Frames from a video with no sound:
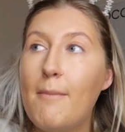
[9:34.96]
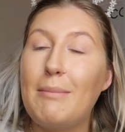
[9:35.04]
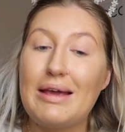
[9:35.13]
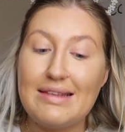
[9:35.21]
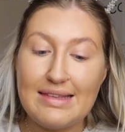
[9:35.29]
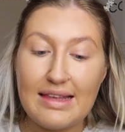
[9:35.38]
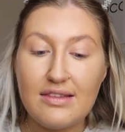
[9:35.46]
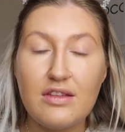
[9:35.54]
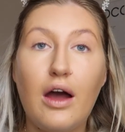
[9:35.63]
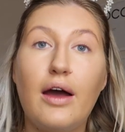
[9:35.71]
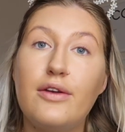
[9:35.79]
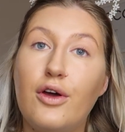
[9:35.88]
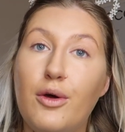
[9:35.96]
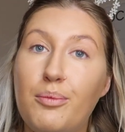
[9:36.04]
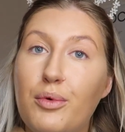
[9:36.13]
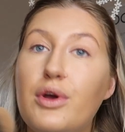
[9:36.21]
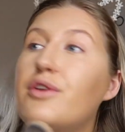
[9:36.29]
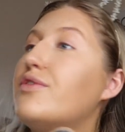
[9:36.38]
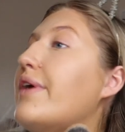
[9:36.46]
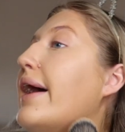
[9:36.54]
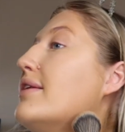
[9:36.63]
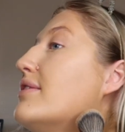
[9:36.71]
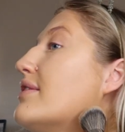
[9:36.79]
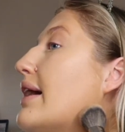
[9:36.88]
my sister and her
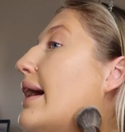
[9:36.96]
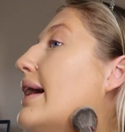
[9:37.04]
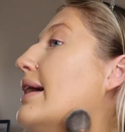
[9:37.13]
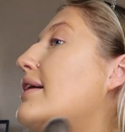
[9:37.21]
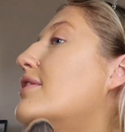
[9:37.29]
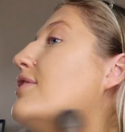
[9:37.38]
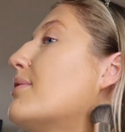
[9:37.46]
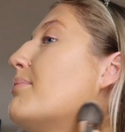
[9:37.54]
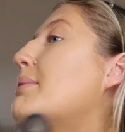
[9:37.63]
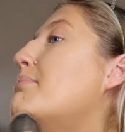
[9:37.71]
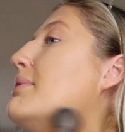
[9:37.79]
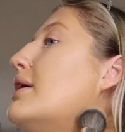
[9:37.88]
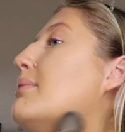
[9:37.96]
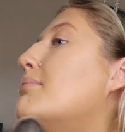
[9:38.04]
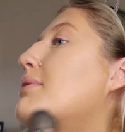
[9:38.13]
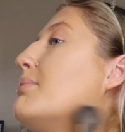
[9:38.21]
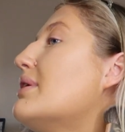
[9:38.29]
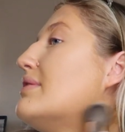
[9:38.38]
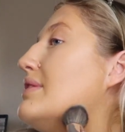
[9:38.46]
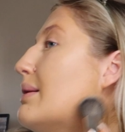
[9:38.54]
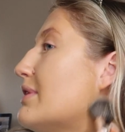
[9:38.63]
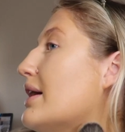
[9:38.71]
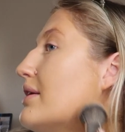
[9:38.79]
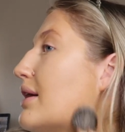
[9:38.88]
boyfriend, and my mum, my
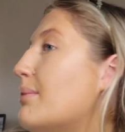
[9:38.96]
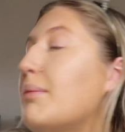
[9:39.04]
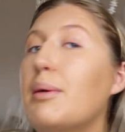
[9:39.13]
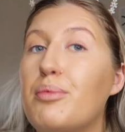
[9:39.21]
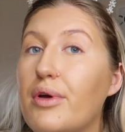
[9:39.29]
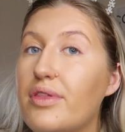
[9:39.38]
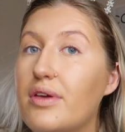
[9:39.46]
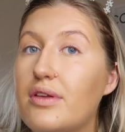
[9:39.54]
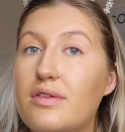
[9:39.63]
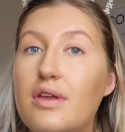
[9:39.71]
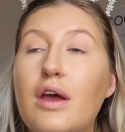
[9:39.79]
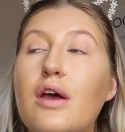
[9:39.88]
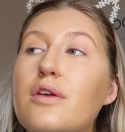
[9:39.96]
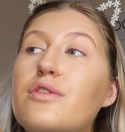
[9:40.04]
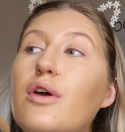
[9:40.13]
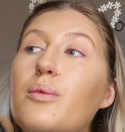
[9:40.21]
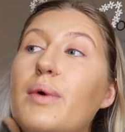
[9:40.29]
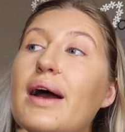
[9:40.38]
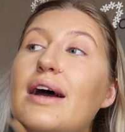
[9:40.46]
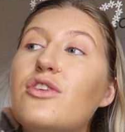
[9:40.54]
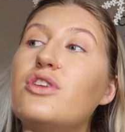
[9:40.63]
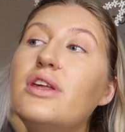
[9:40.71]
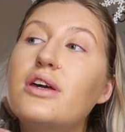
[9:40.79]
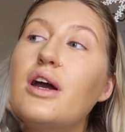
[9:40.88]
stepdad and my brothers. So we're
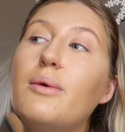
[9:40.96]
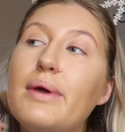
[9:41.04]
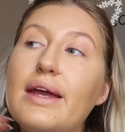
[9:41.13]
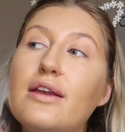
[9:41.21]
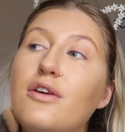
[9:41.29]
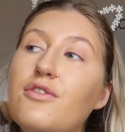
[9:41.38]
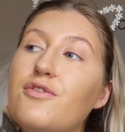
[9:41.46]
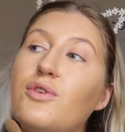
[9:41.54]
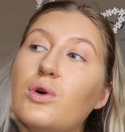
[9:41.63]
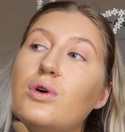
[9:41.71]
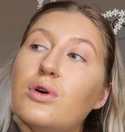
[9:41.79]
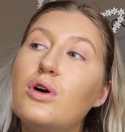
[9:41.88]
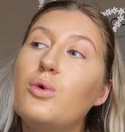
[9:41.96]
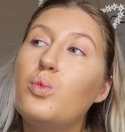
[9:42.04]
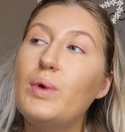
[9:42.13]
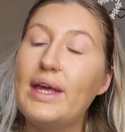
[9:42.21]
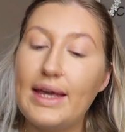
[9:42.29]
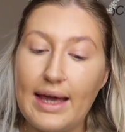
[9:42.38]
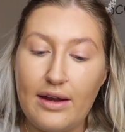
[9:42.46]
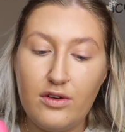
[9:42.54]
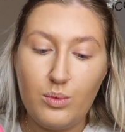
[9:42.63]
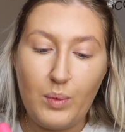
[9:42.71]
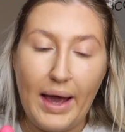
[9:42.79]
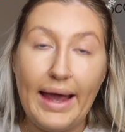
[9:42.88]
actually going for a weekend
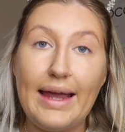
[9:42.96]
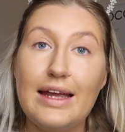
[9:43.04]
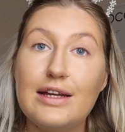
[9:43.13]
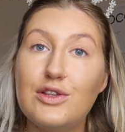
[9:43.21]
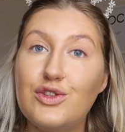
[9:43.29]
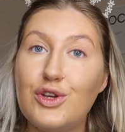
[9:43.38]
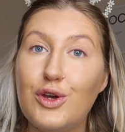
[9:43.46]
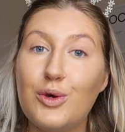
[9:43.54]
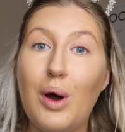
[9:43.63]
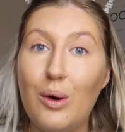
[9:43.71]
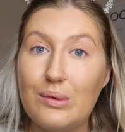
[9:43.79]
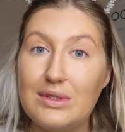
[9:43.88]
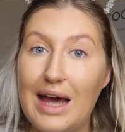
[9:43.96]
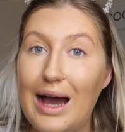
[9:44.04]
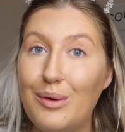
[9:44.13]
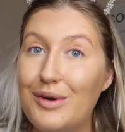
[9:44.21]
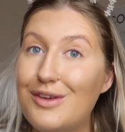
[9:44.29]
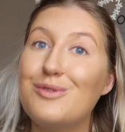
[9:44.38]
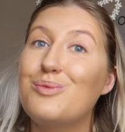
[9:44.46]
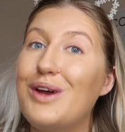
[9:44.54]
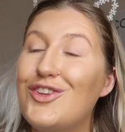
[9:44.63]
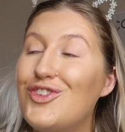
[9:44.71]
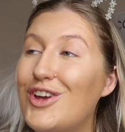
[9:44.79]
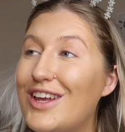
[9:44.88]
away to Alton Towers,
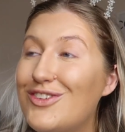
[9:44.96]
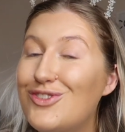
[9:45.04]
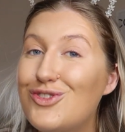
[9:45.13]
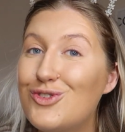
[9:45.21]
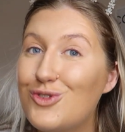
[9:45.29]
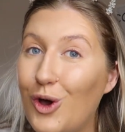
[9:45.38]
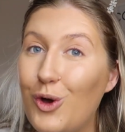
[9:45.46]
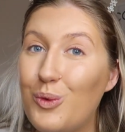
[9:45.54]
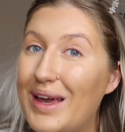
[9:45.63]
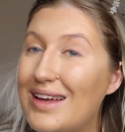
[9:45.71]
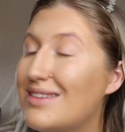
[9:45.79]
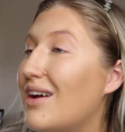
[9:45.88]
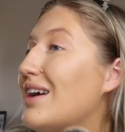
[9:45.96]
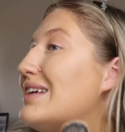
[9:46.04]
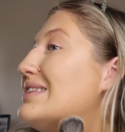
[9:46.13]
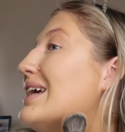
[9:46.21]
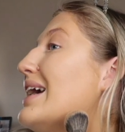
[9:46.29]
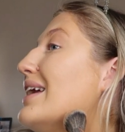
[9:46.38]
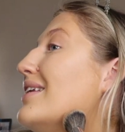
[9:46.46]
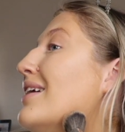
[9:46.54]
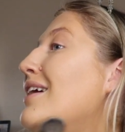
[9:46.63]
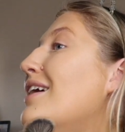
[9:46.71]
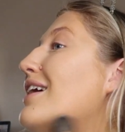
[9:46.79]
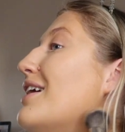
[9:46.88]
which is so exciting.
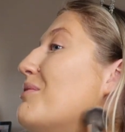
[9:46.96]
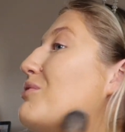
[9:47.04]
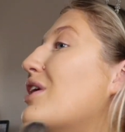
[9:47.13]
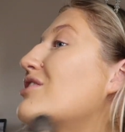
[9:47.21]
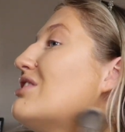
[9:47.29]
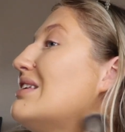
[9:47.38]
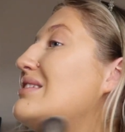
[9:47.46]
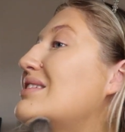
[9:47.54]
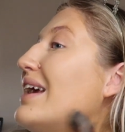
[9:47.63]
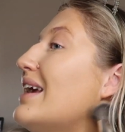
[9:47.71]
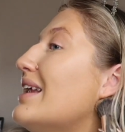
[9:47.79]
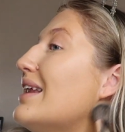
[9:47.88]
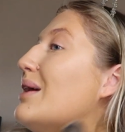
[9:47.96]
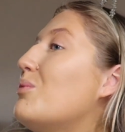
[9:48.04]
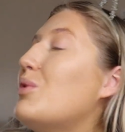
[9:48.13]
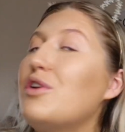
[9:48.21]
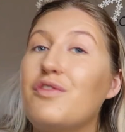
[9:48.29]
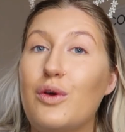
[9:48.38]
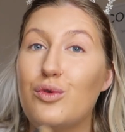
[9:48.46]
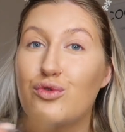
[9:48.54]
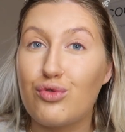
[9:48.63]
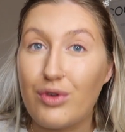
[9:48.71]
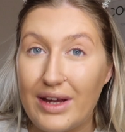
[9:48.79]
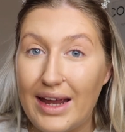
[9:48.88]
And we're actually staying in one of those
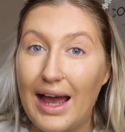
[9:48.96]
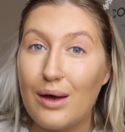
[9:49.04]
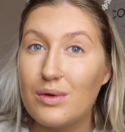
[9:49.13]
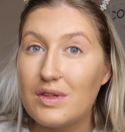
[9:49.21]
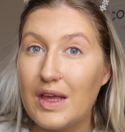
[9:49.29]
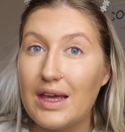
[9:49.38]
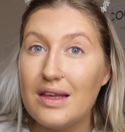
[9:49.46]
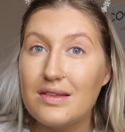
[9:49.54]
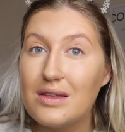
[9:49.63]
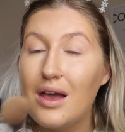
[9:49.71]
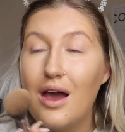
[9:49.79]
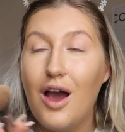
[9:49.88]
tree houses.